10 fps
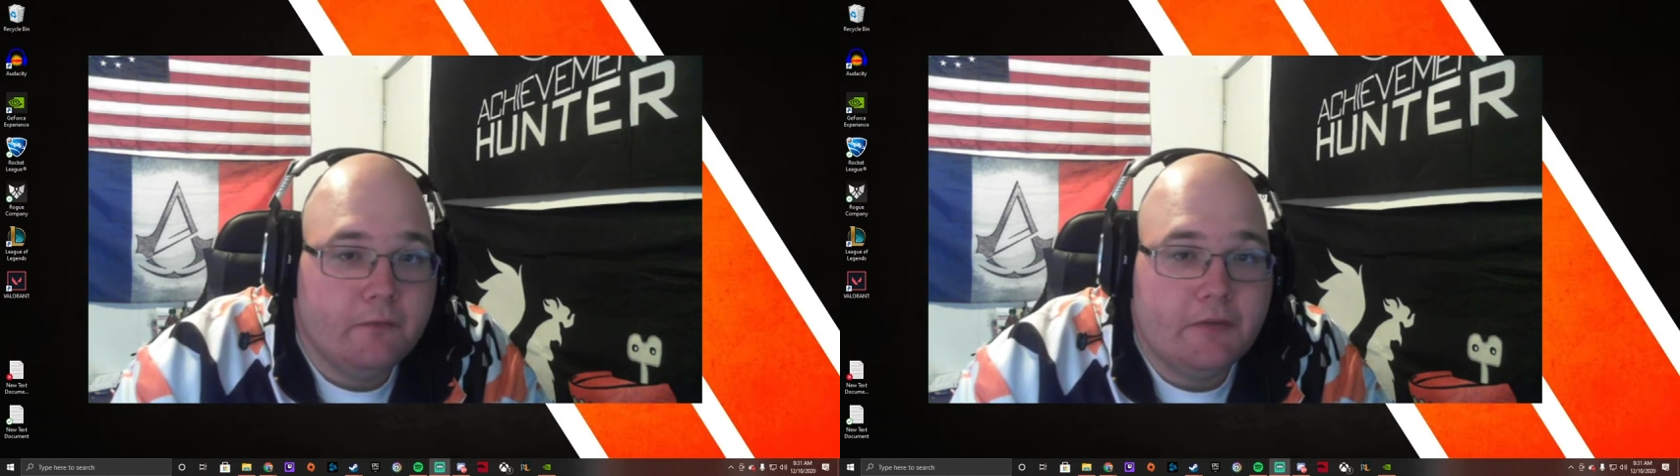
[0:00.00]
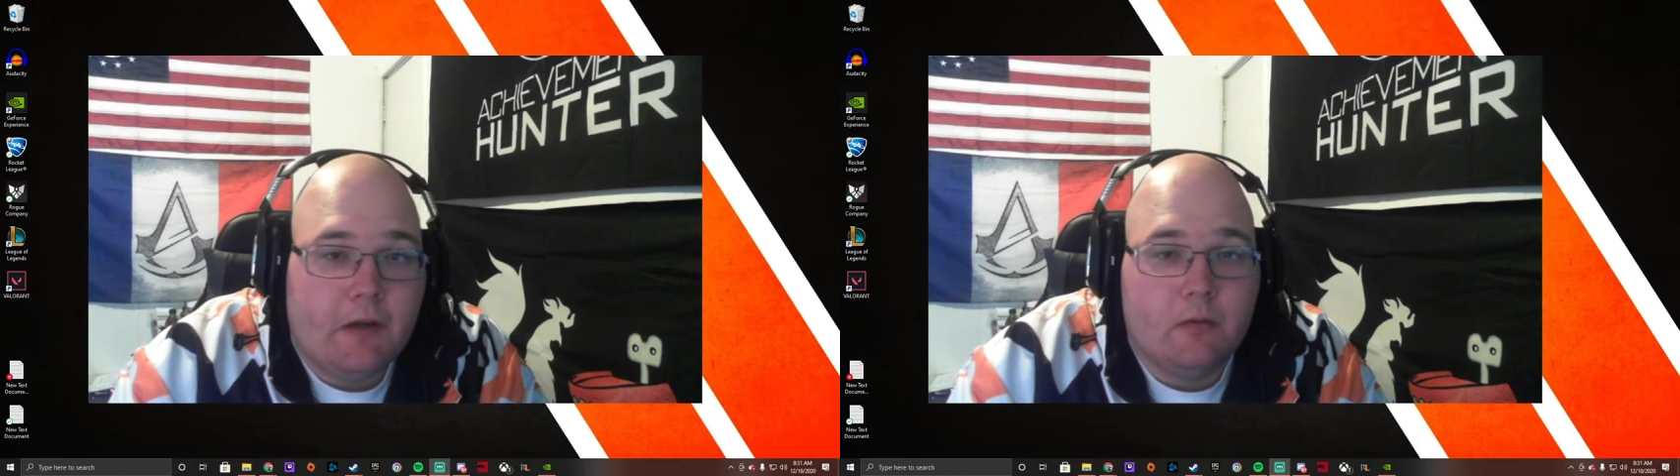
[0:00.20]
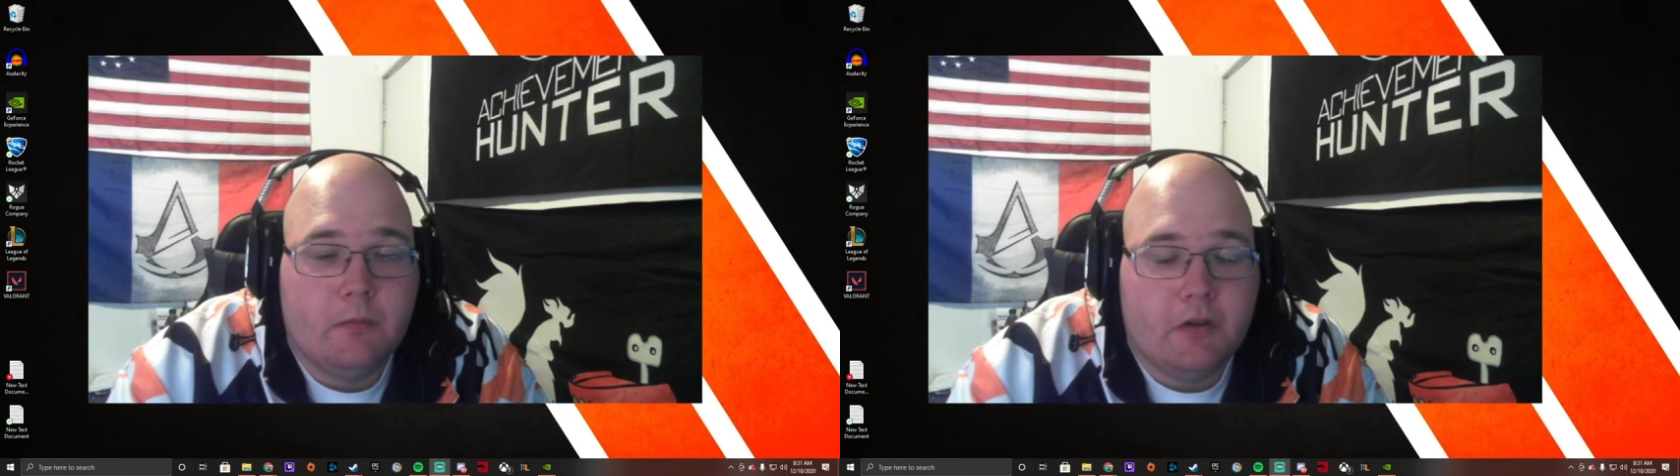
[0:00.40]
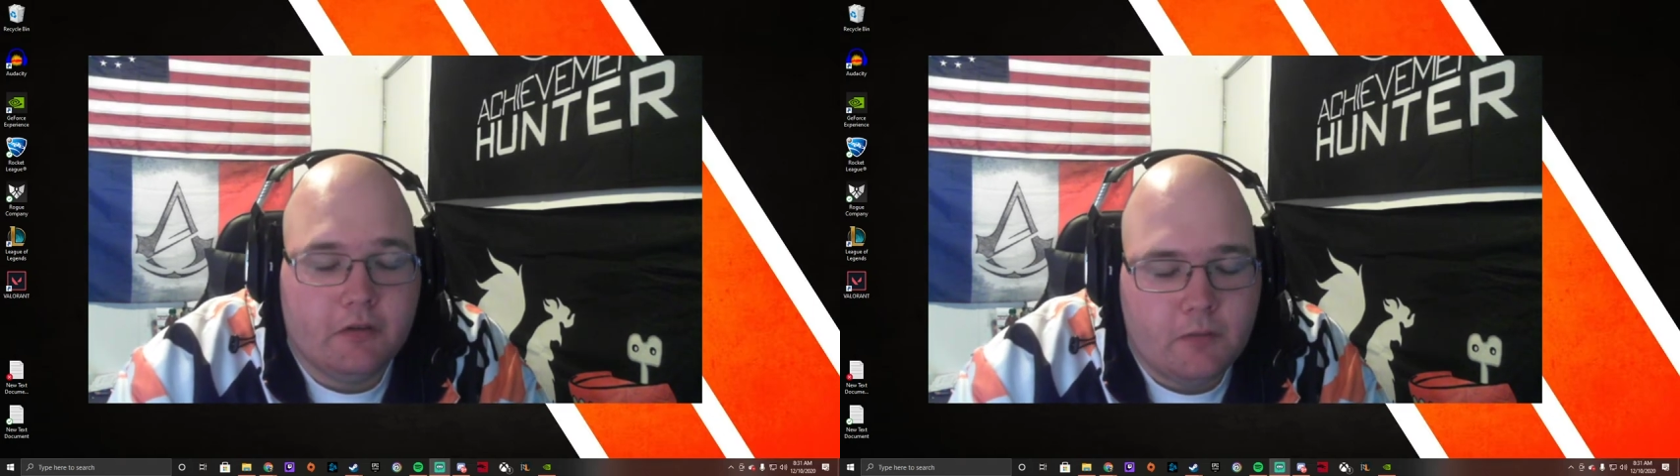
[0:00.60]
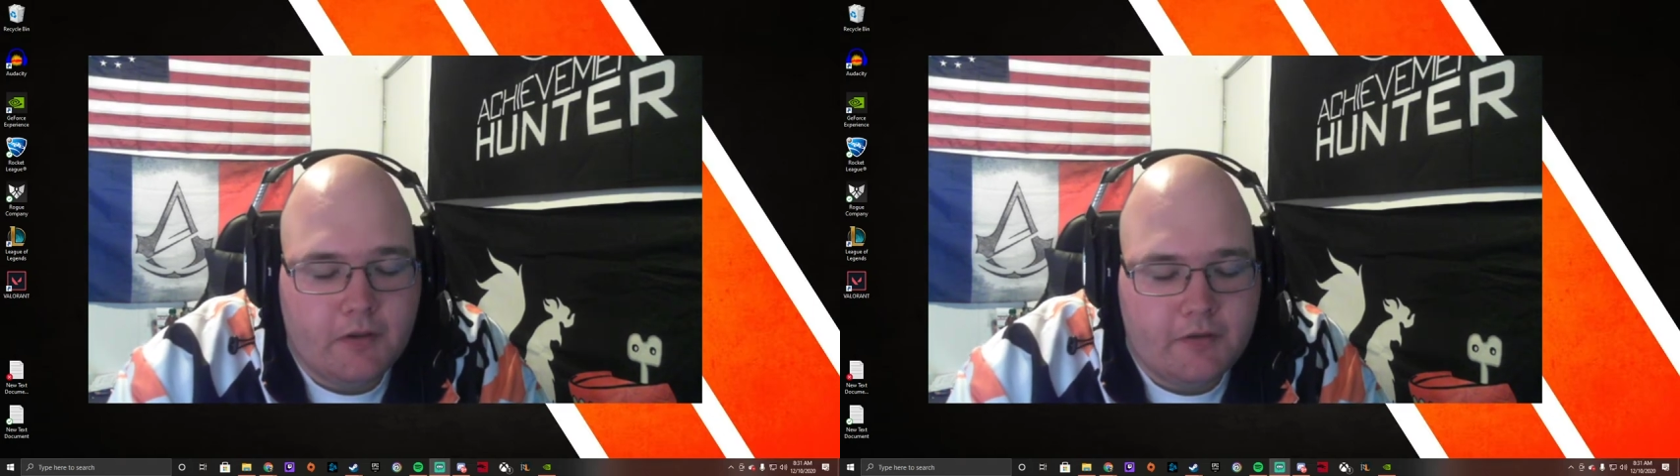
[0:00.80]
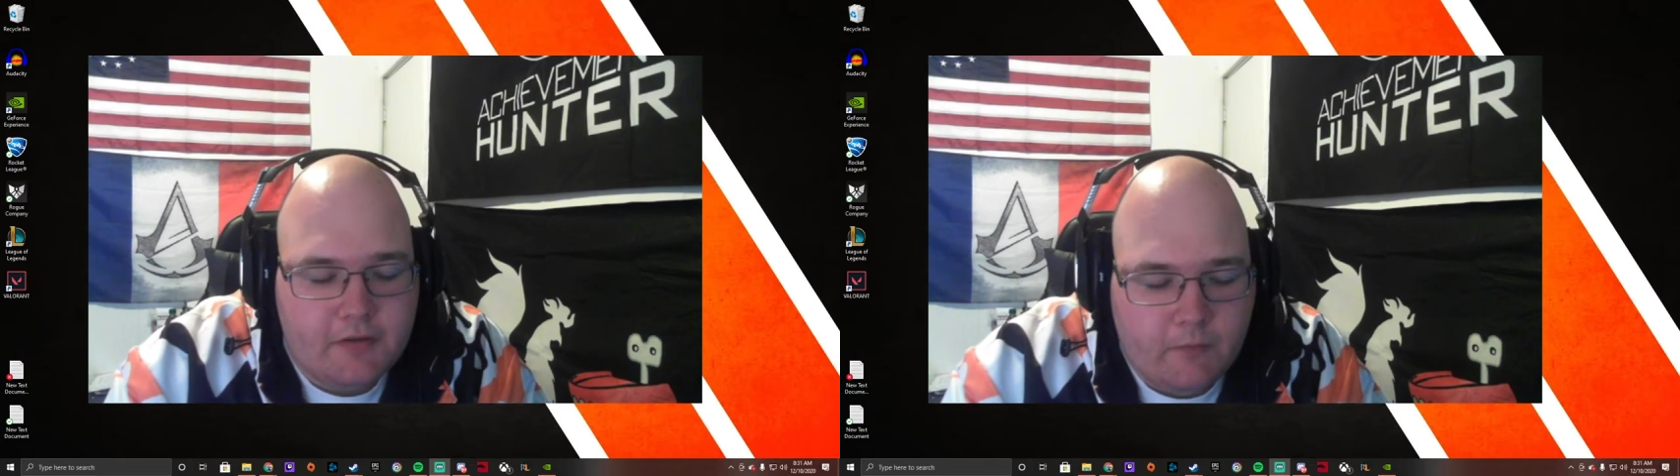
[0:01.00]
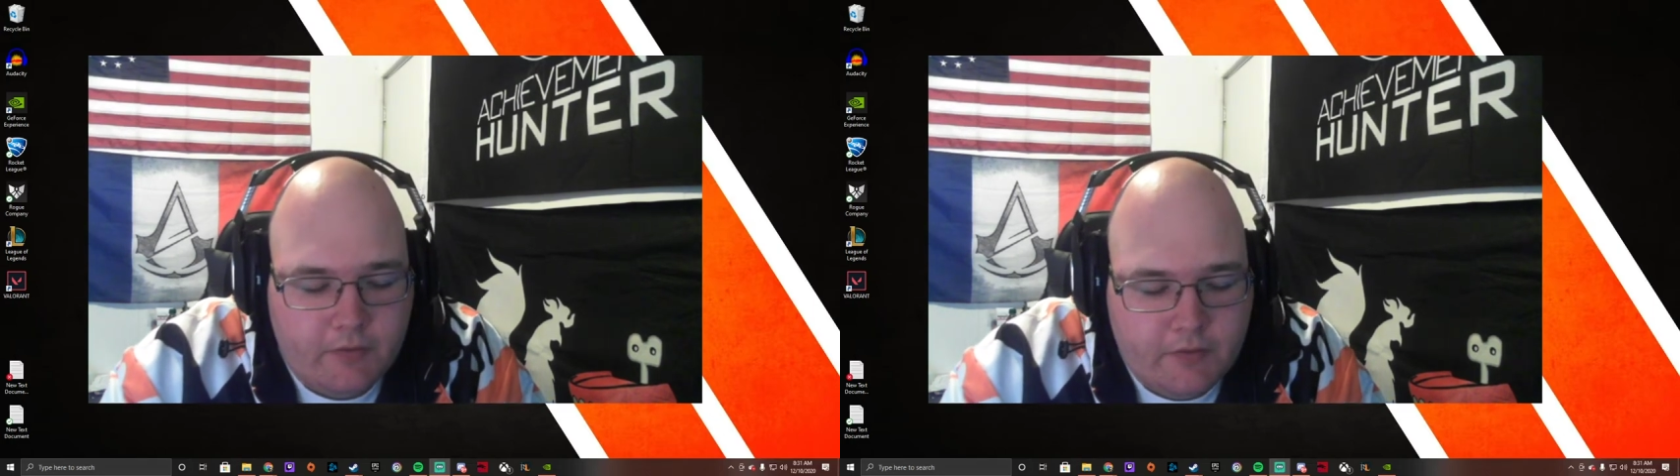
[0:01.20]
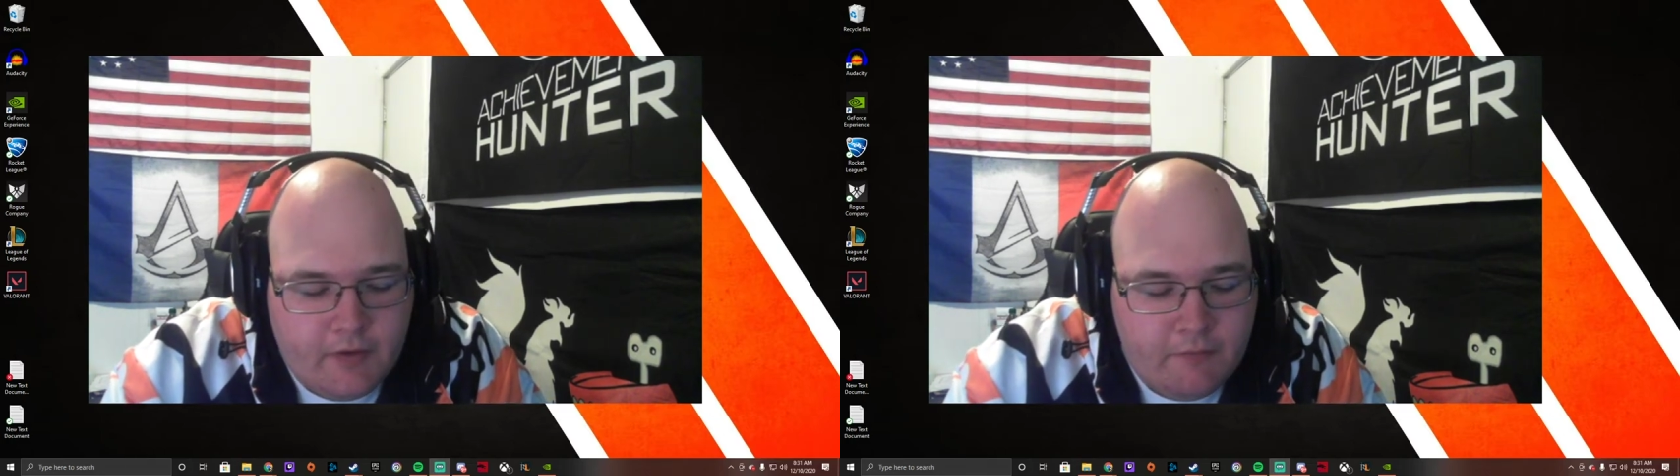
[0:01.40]
CyberPunk
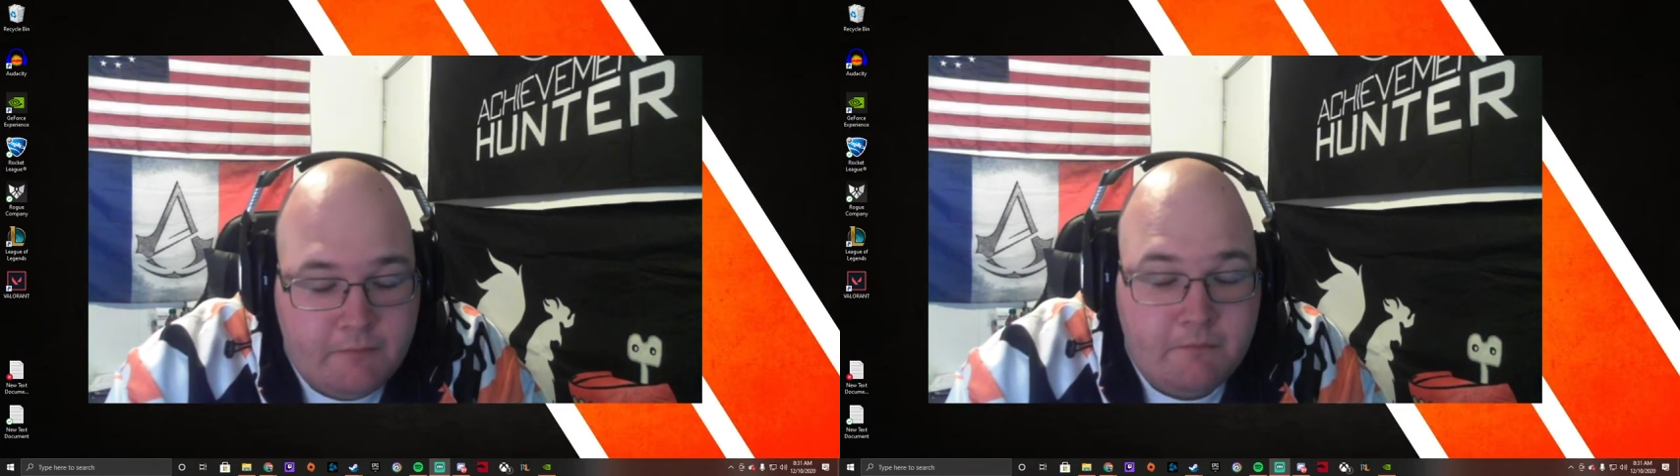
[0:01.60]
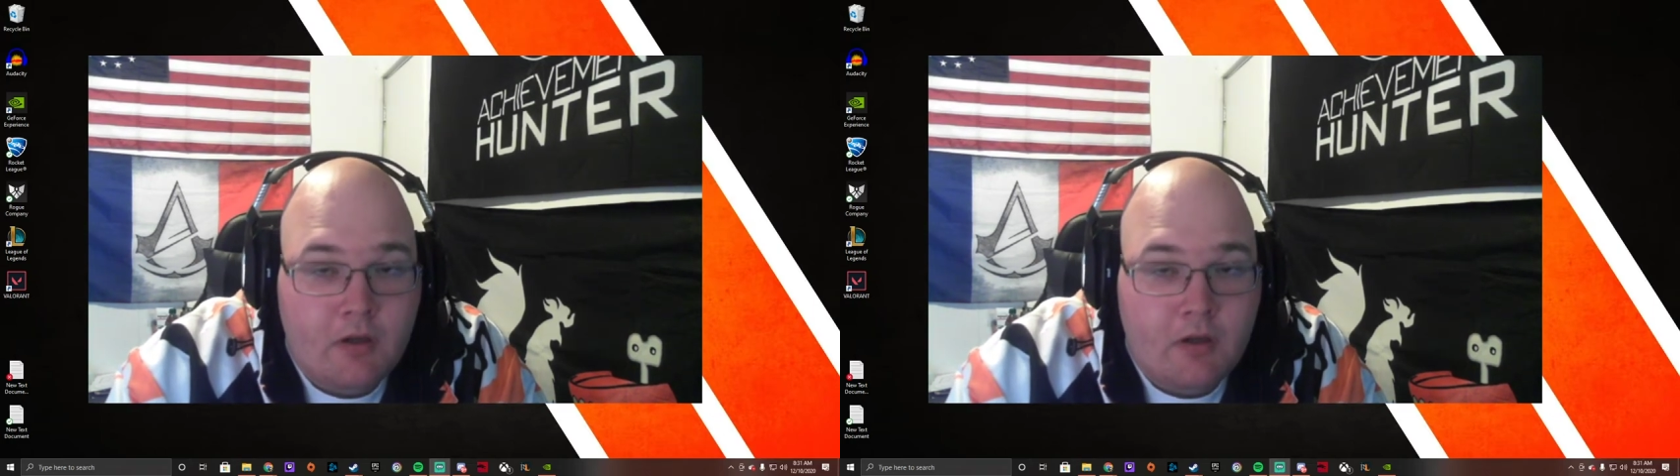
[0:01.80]
2077.